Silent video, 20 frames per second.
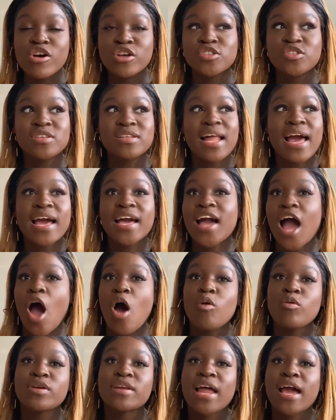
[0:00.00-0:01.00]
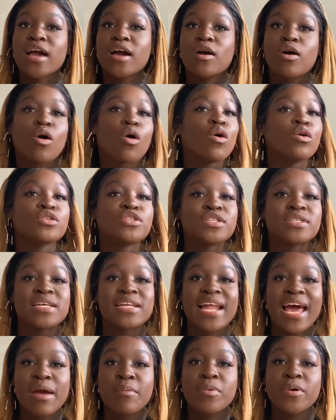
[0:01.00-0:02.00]
So like I would like go to the
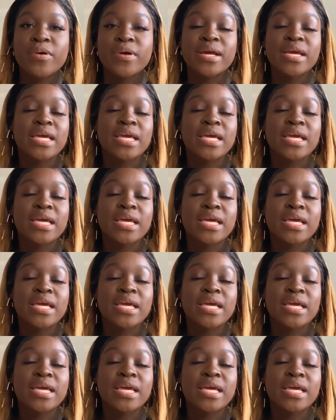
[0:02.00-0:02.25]
library,